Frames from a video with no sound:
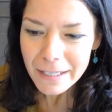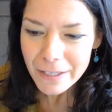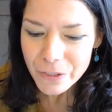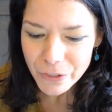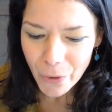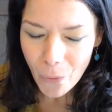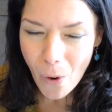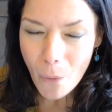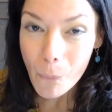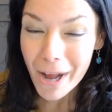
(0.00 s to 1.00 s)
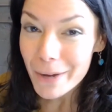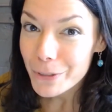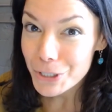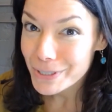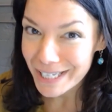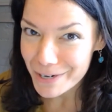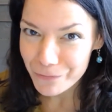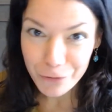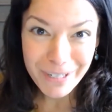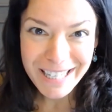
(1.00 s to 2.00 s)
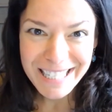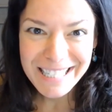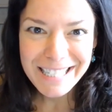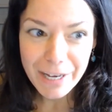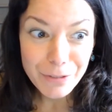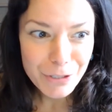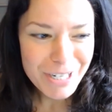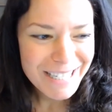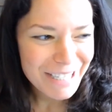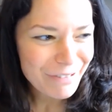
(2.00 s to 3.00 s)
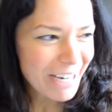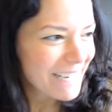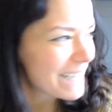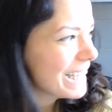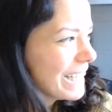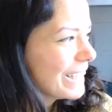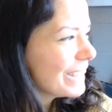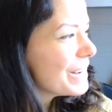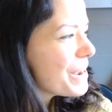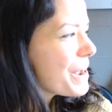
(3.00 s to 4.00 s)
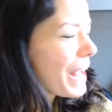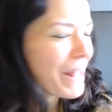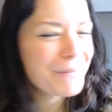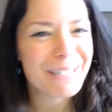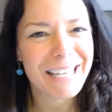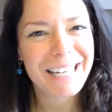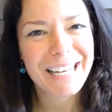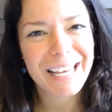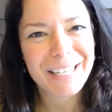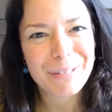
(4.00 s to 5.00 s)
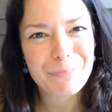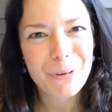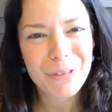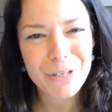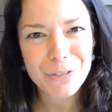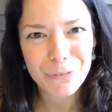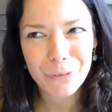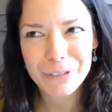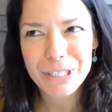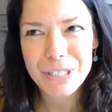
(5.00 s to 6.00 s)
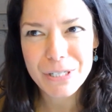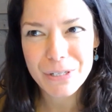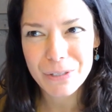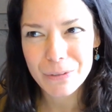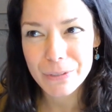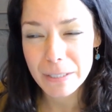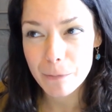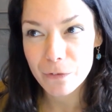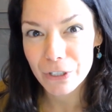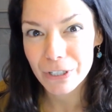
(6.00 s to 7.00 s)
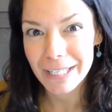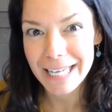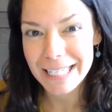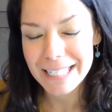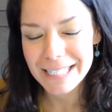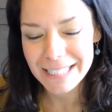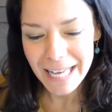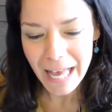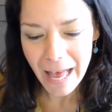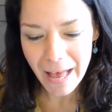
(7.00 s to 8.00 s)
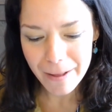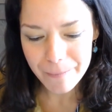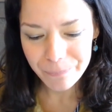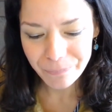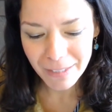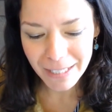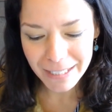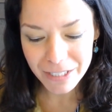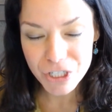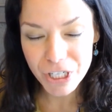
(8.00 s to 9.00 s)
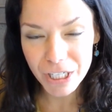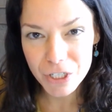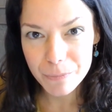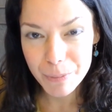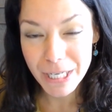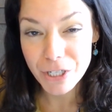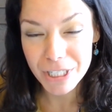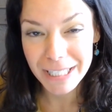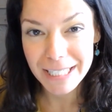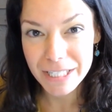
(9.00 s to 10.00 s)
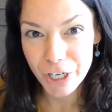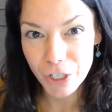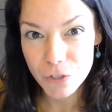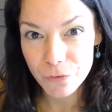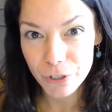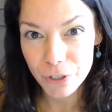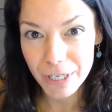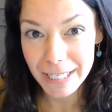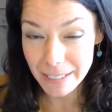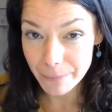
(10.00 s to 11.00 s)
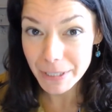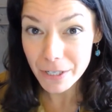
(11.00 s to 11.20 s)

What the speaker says: So why would you sign up for one of these? Sounds crazy, right? Amazon has put these forward to some of our clients potentially in exchange for accepting